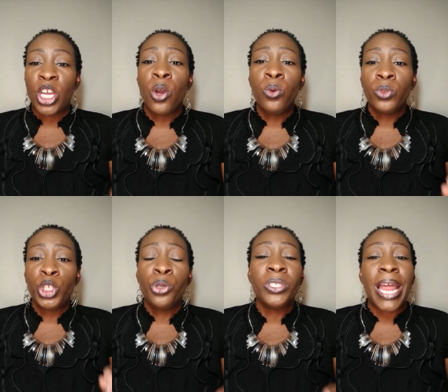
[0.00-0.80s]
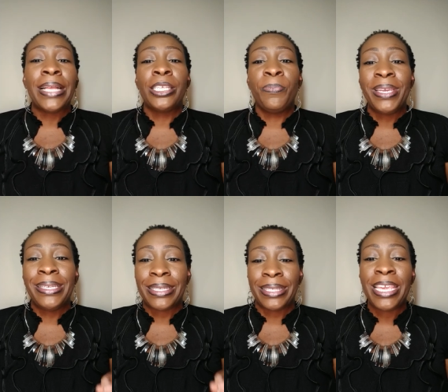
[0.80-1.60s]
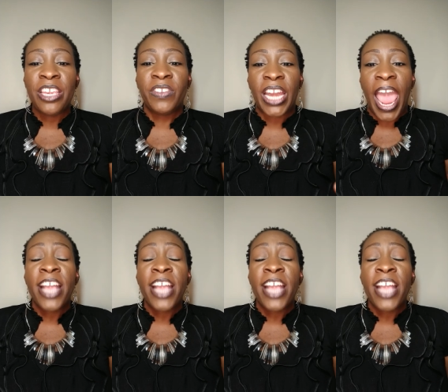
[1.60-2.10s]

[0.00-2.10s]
Don't choose not to be deceived and